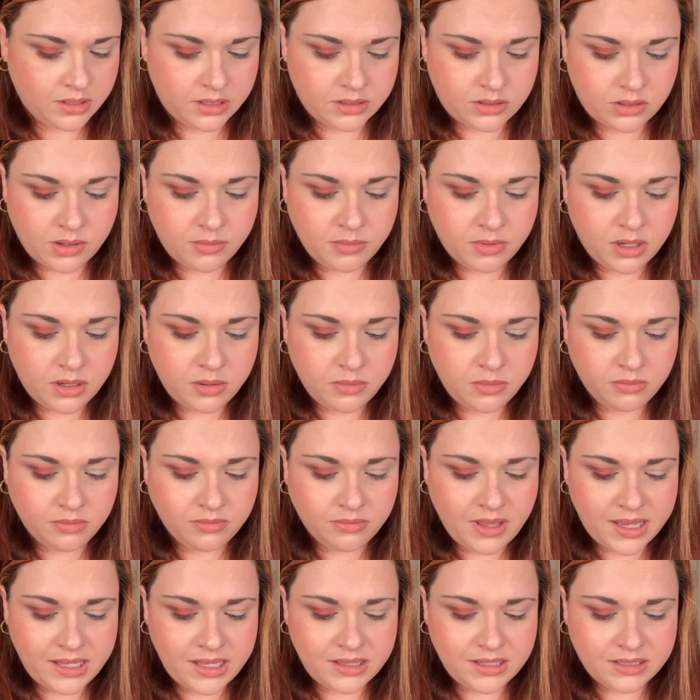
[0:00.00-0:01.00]
so I'm going to
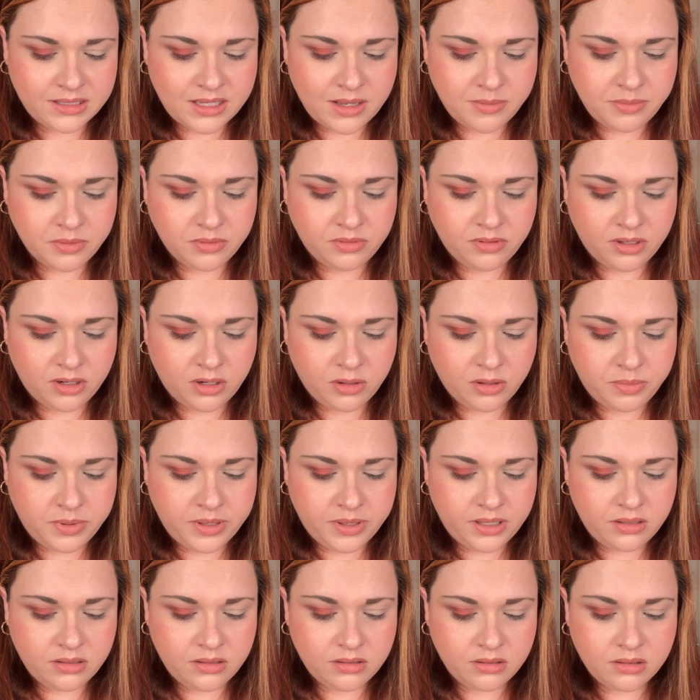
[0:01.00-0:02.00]
lighten this up a little
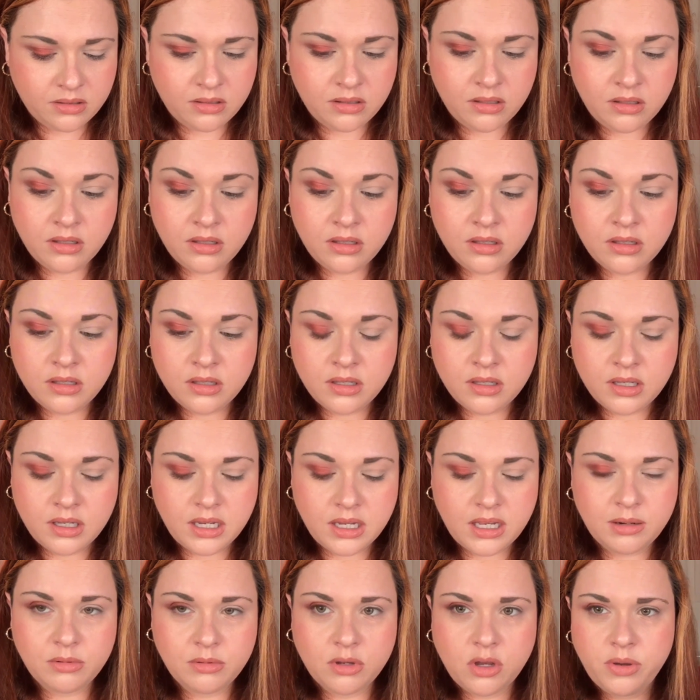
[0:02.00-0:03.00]
bit,
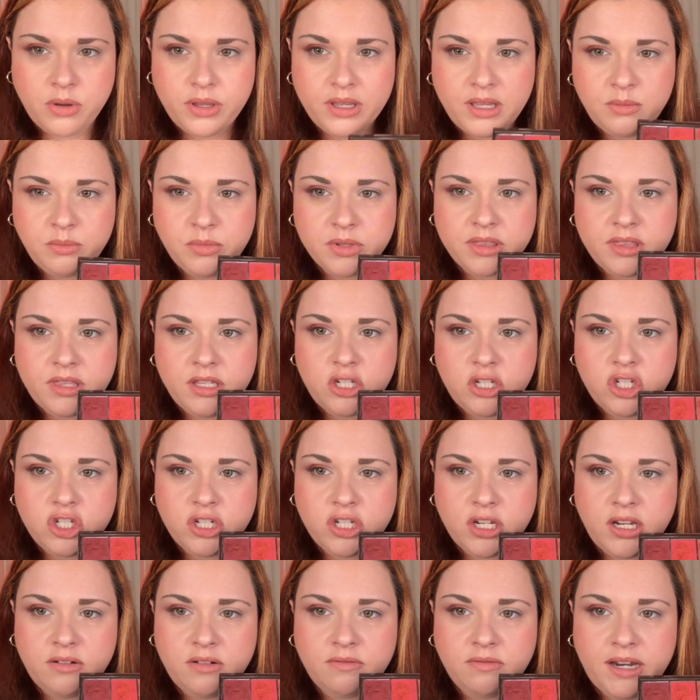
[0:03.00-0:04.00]
and I'm going in with this
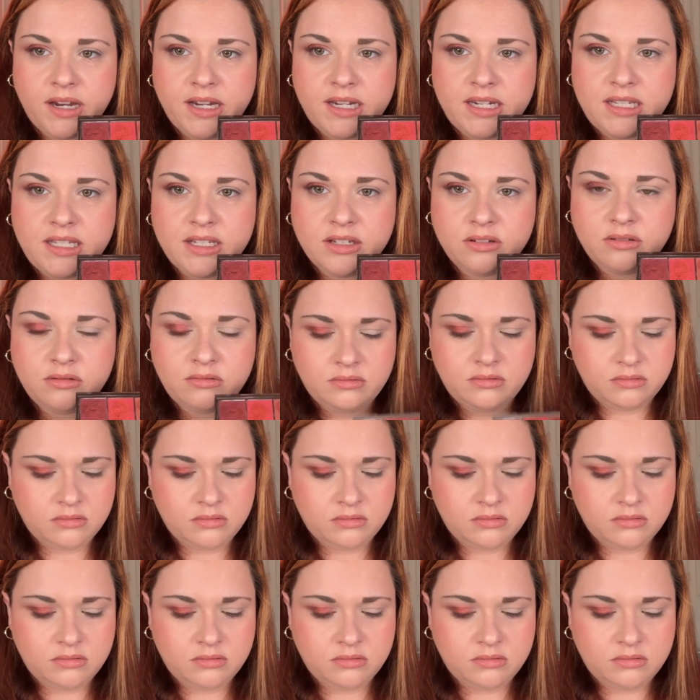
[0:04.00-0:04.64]
shade right here.